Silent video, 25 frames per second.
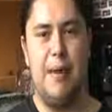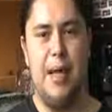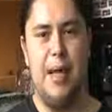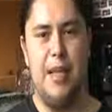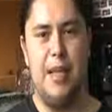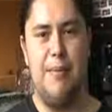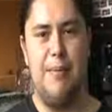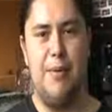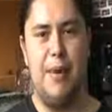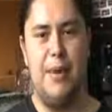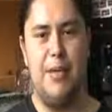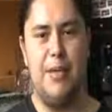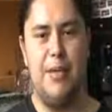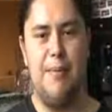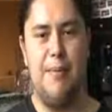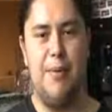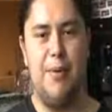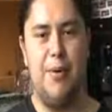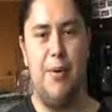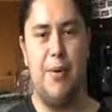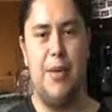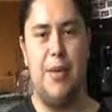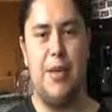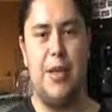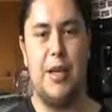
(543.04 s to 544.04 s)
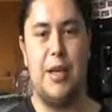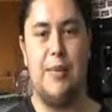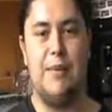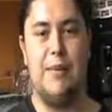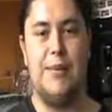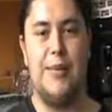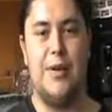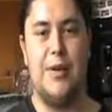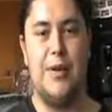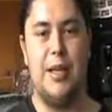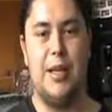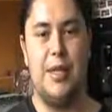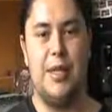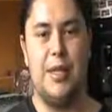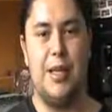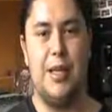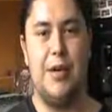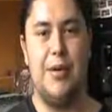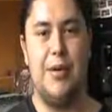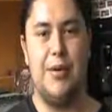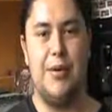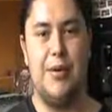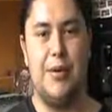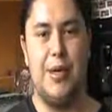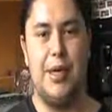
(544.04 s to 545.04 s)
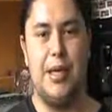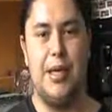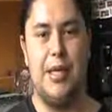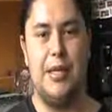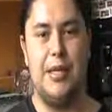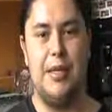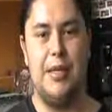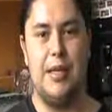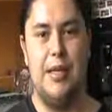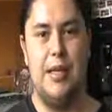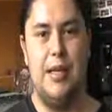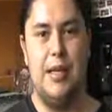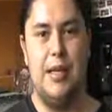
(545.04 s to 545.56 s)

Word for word: and the most important thing I'm trying to tell you is